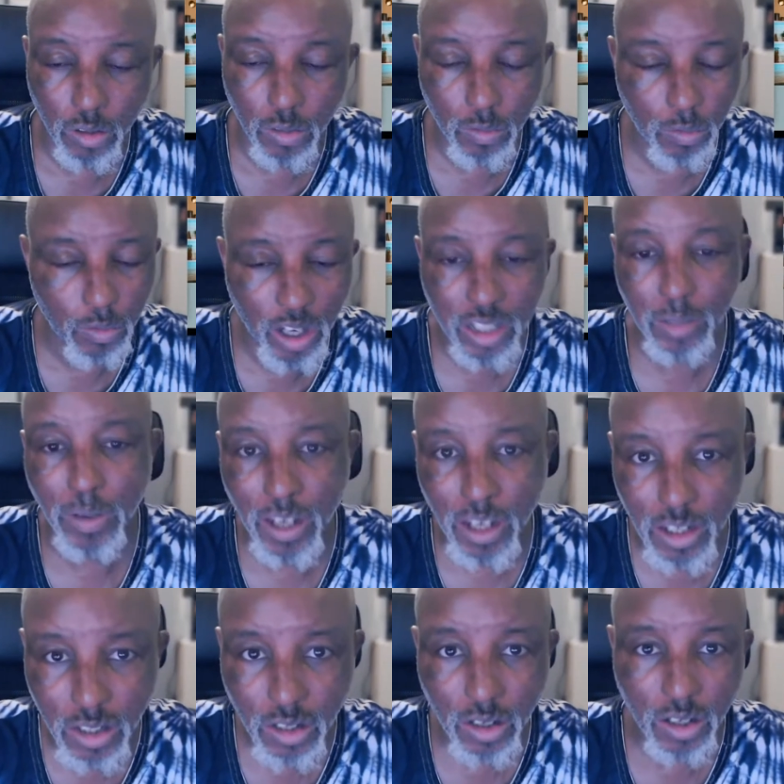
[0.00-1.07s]

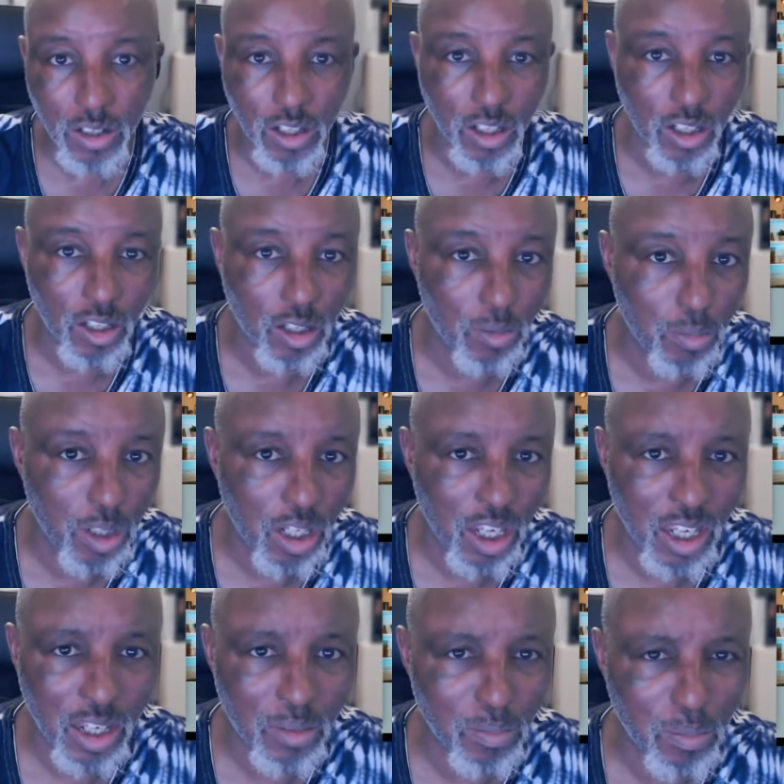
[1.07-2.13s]
recipes.
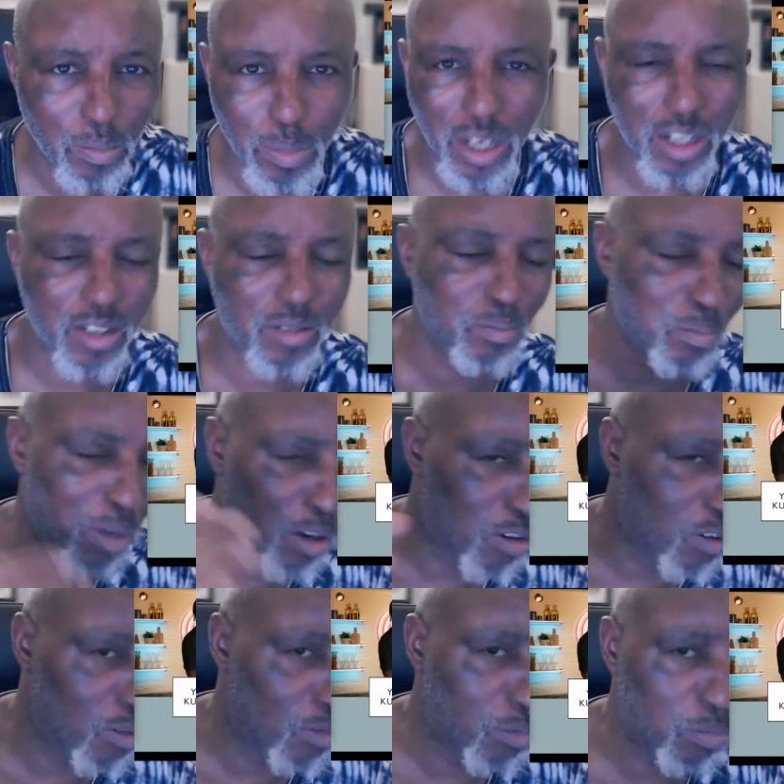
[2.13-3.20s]
He made a
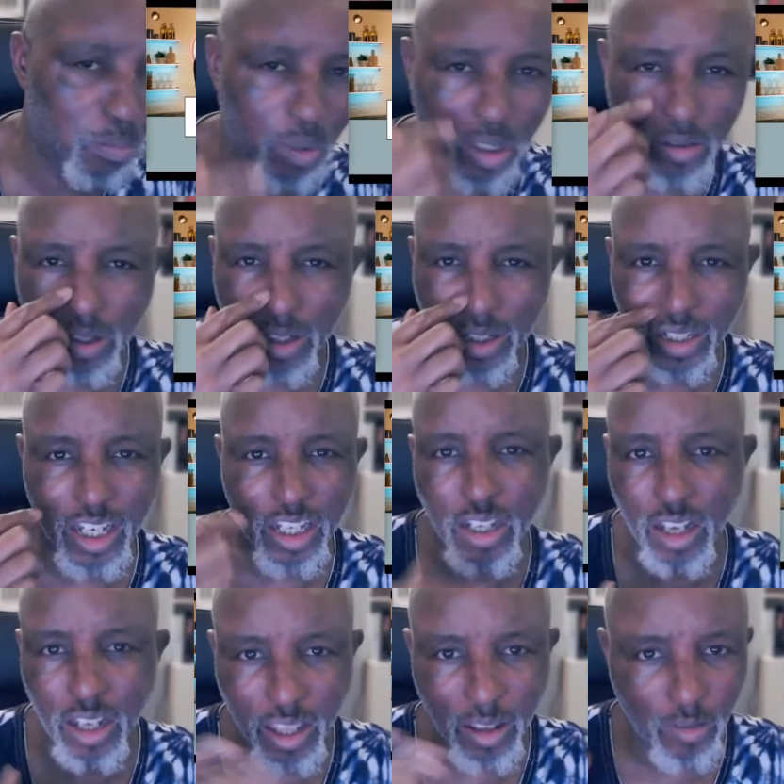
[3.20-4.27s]
meal which was a dish
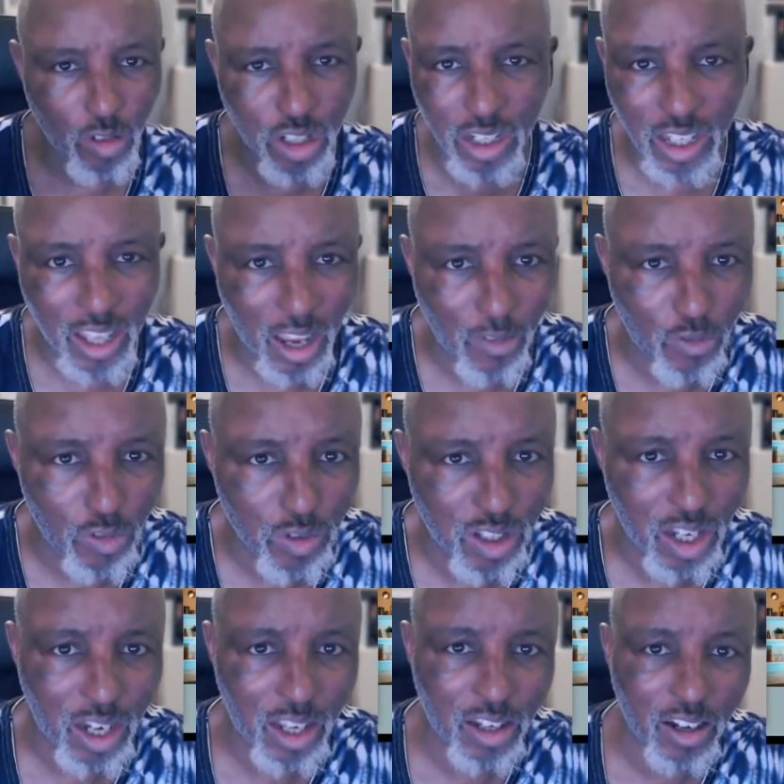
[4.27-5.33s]
that originally came from
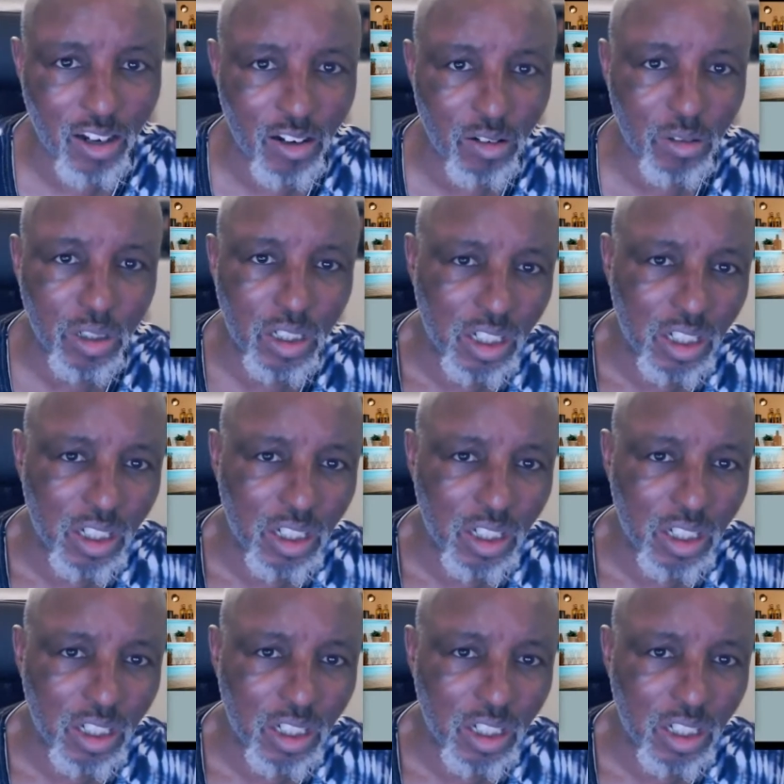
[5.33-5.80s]
Senegal.